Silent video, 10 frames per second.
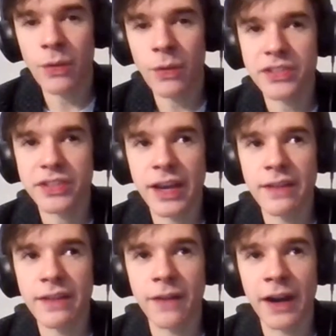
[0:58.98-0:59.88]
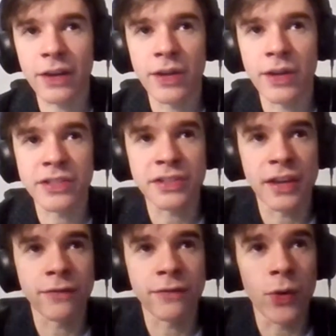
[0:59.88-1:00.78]
I would say finding ways to
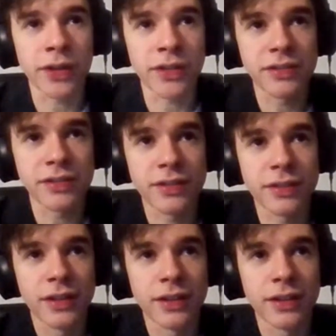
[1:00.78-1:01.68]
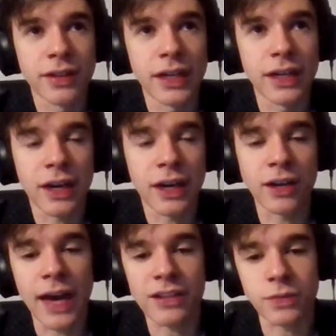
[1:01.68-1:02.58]
stay focused and on
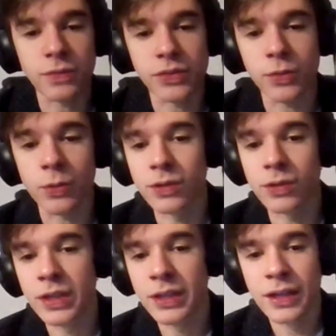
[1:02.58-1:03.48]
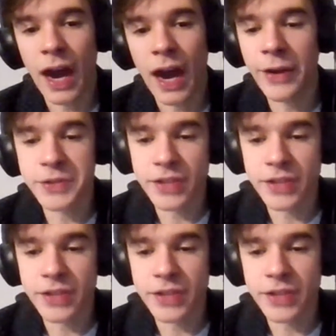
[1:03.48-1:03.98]
task with school. I usually